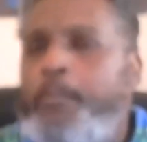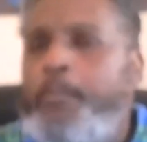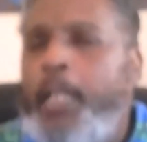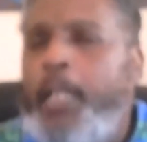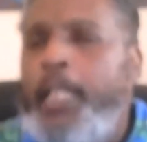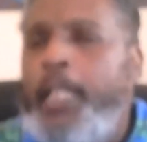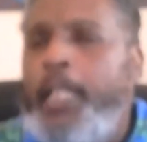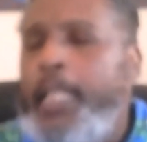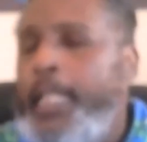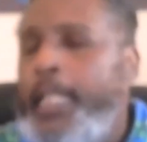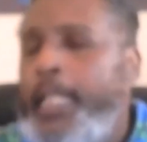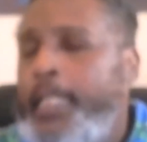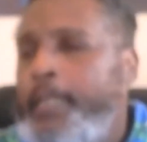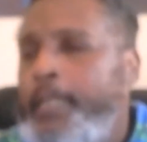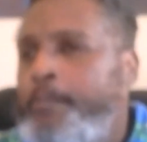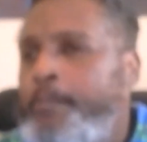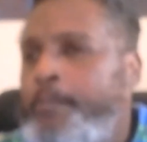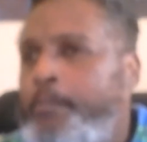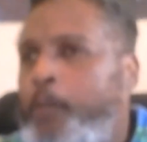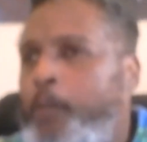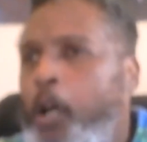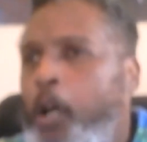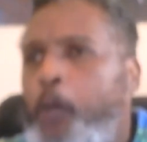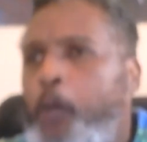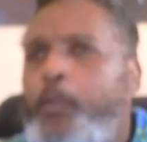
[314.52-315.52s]
and, then
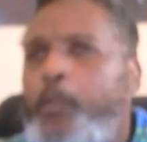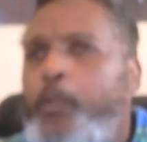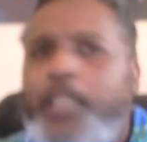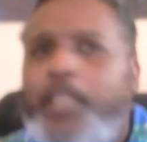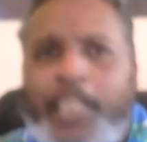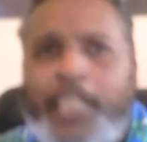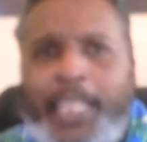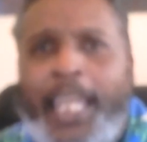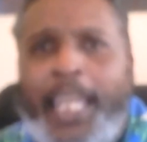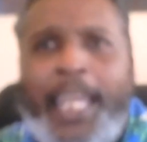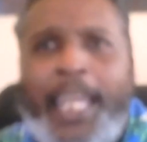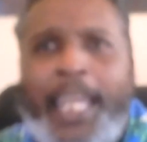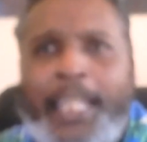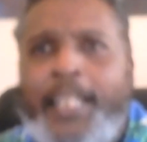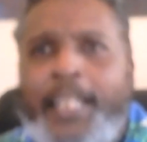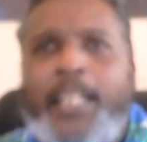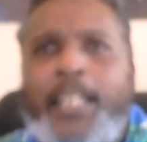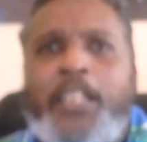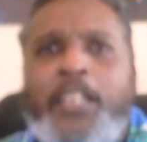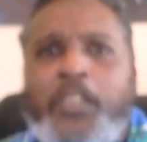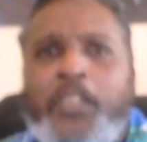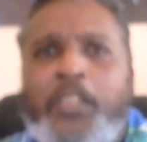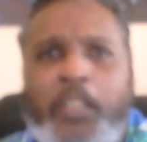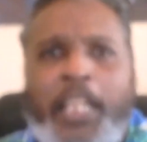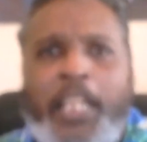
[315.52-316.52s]
Mark was a kid.
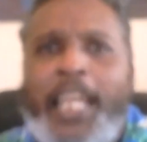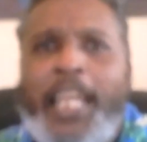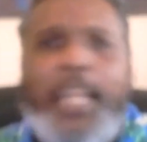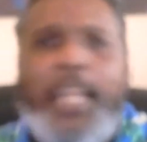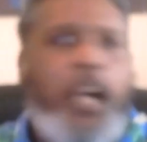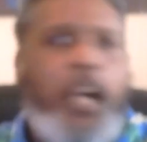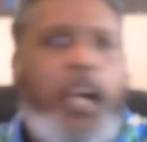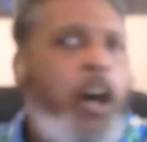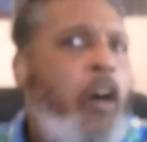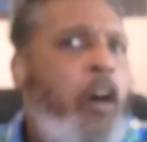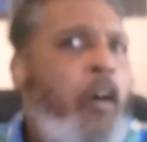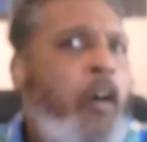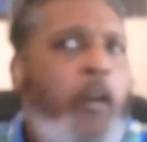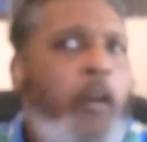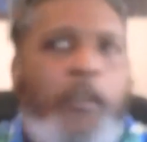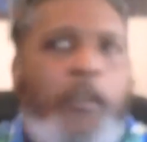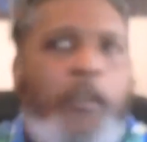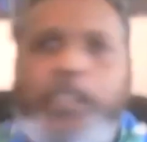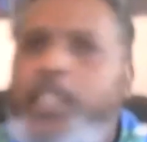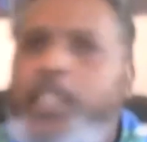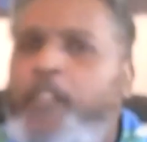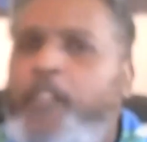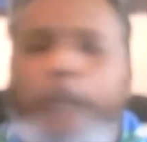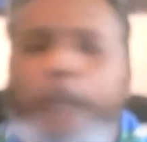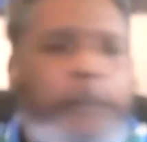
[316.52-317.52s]
So they had all these
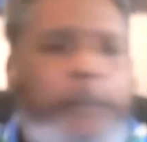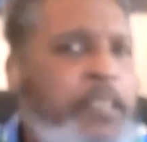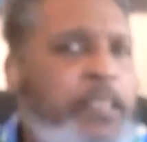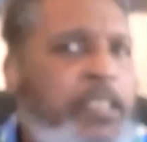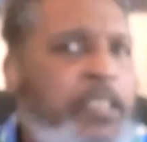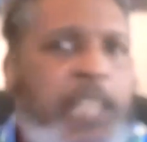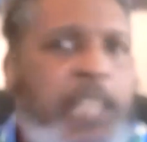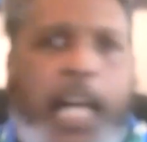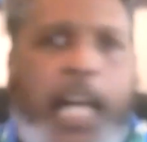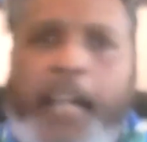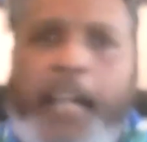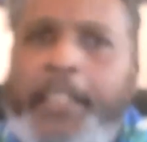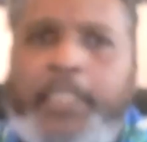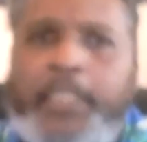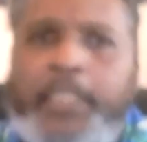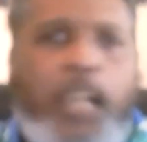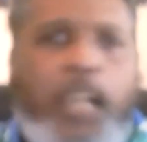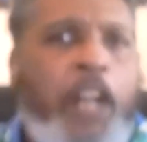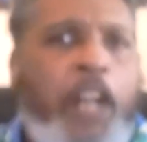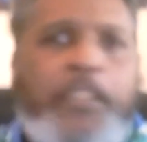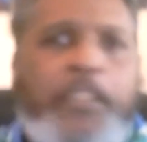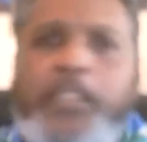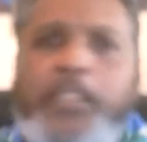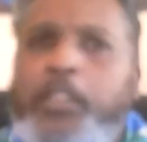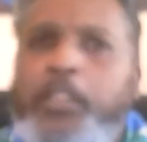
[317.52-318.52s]
different personalities, all
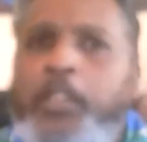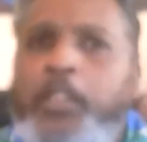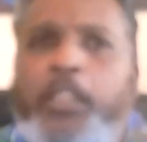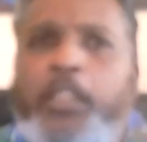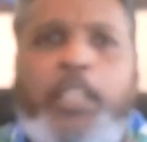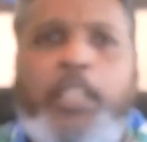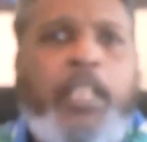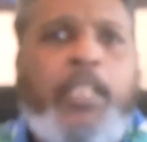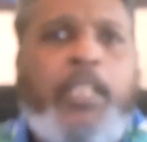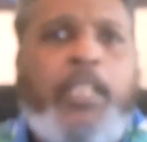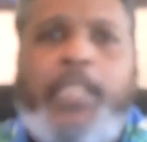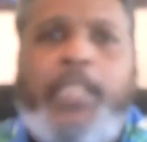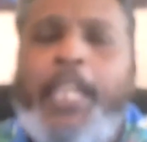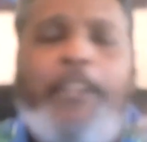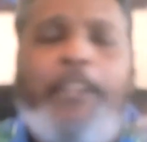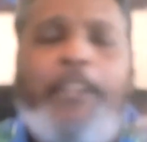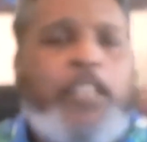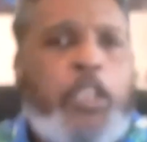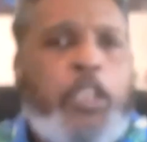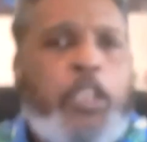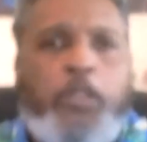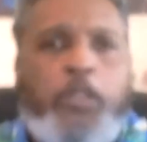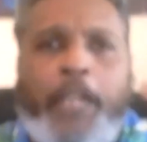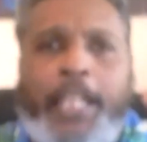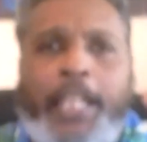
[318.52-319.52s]
these little character
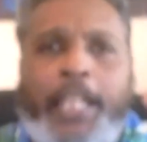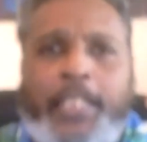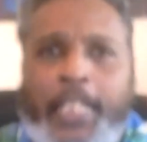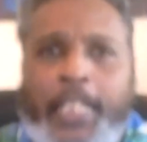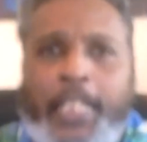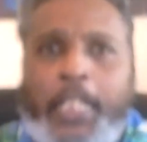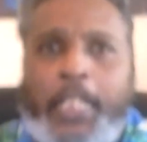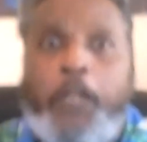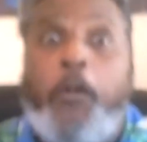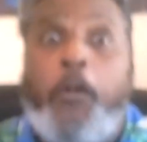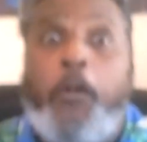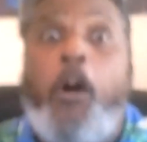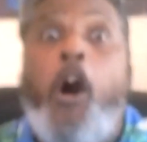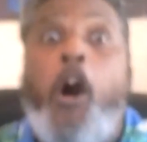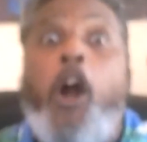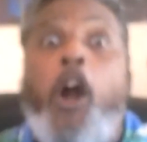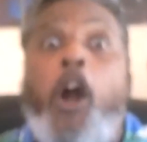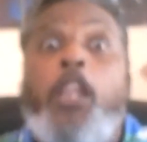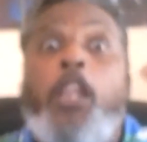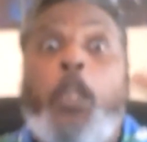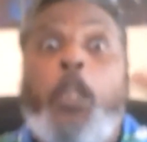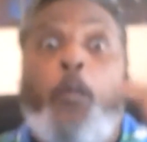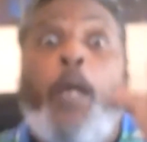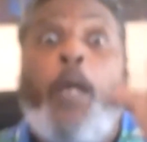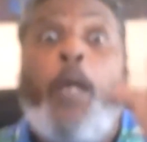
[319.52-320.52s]
traits, and they were all
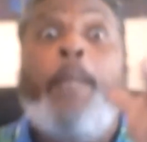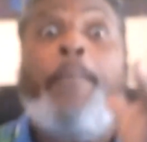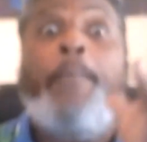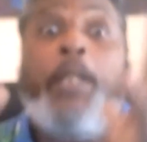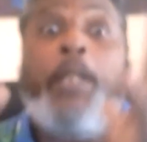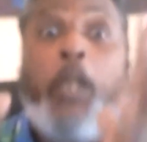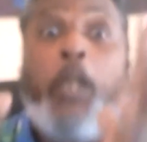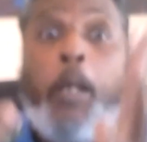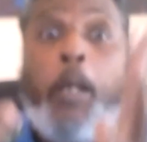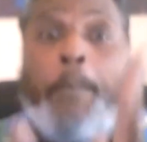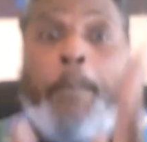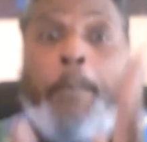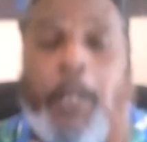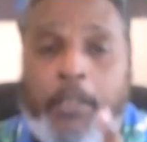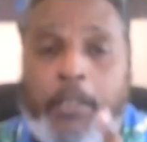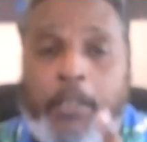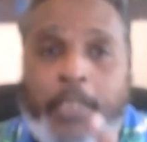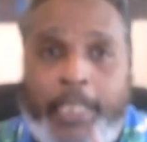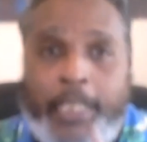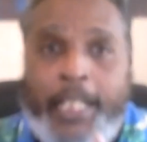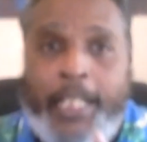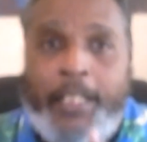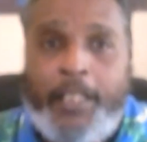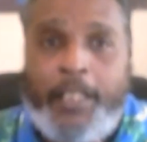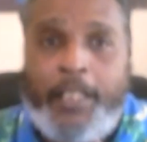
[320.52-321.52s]
in one big old boat
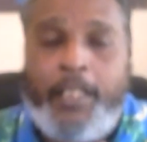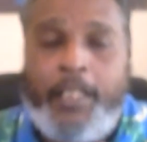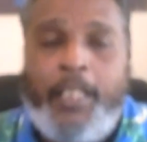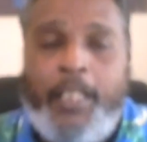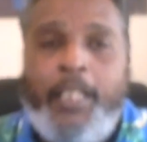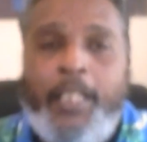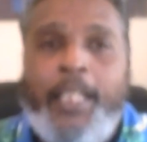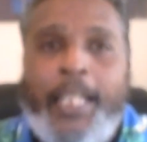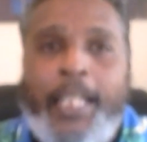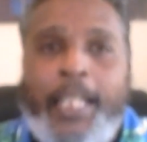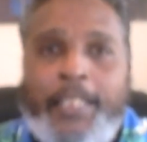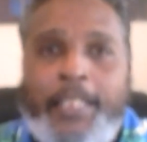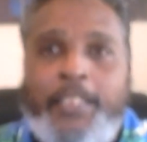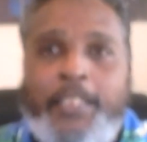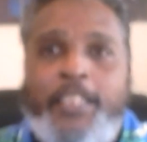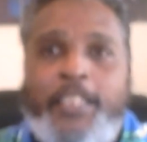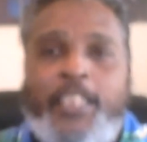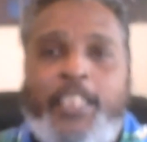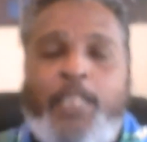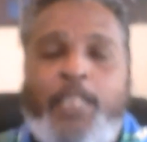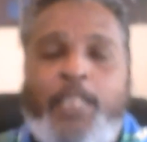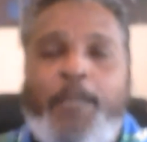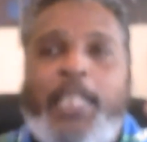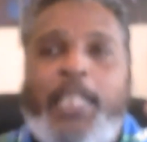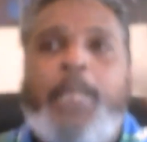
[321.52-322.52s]
together. And Jesus
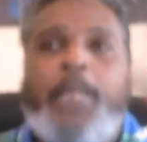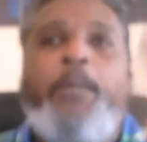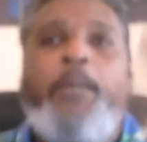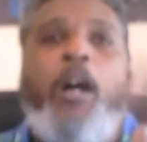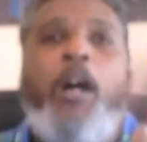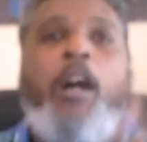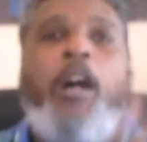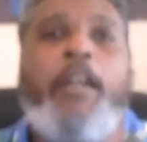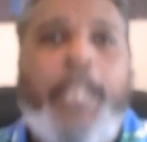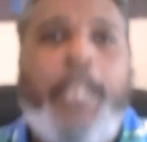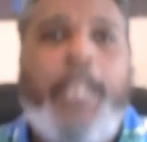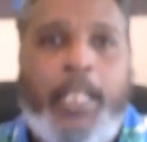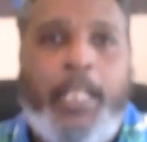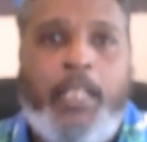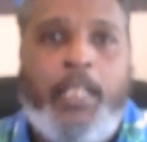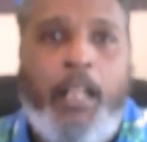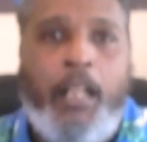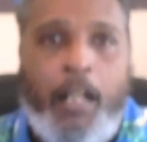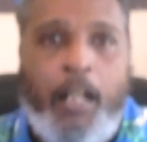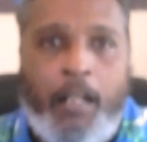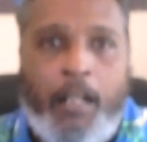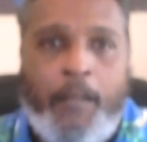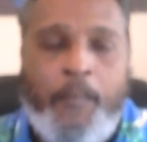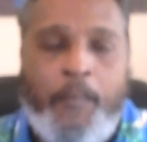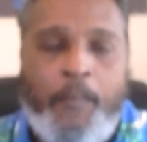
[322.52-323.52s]
made them all get
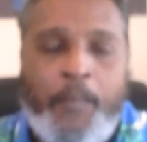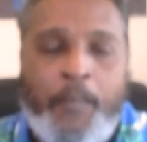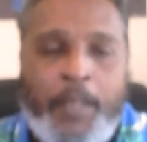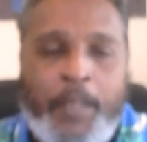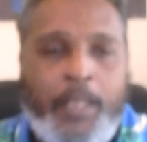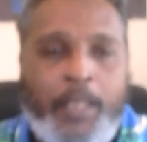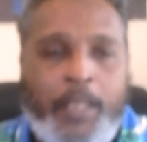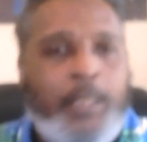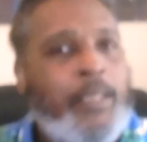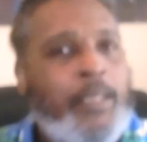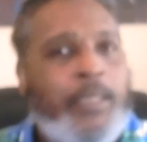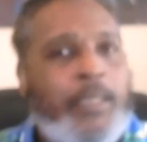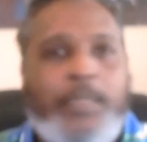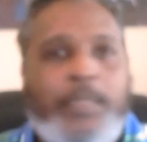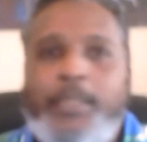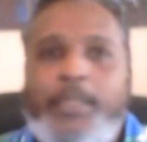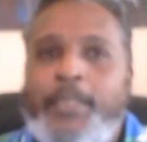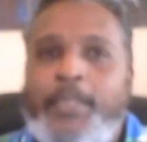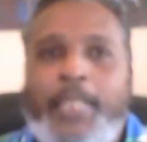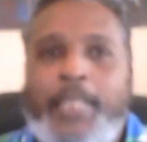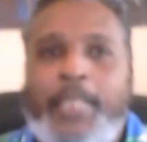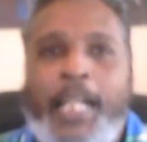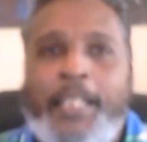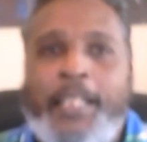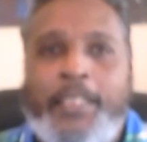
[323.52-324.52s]
along.
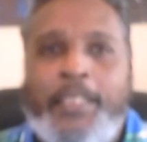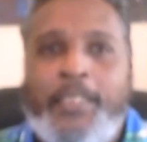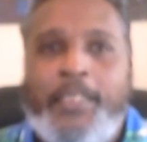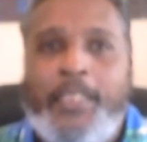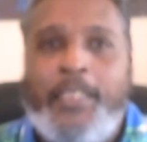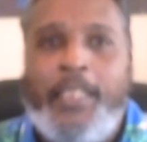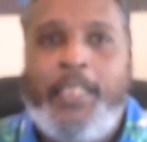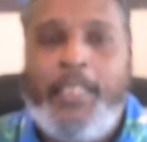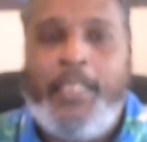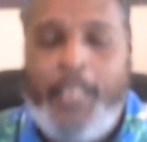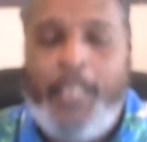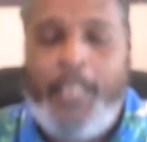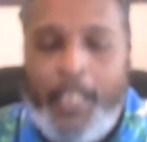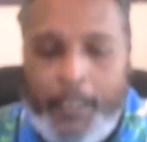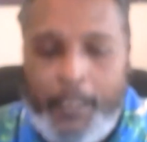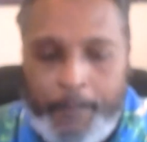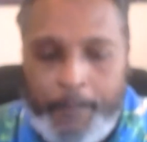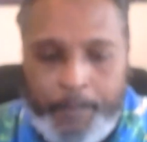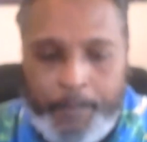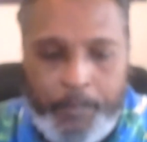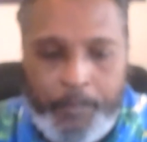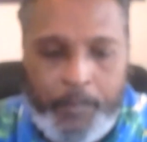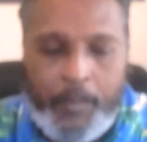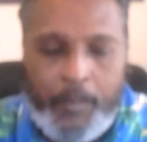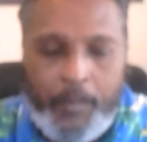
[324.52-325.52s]
God is good, y'all.
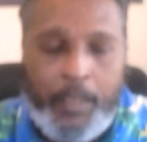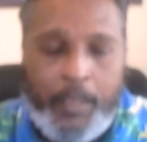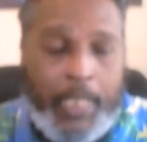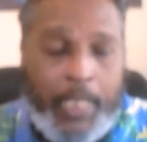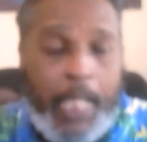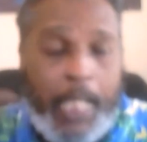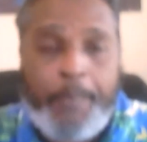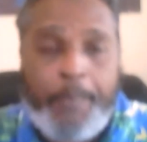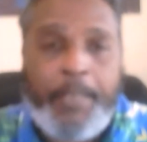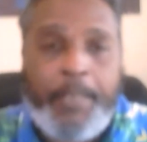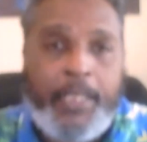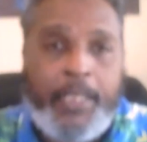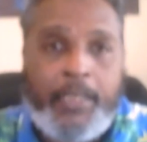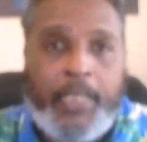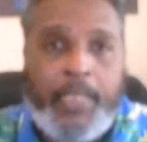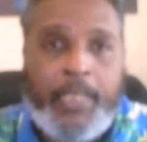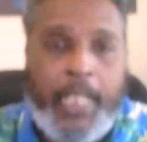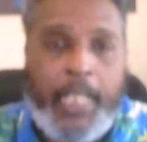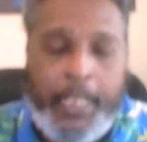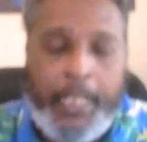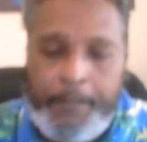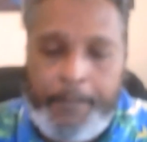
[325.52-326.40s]
That being said,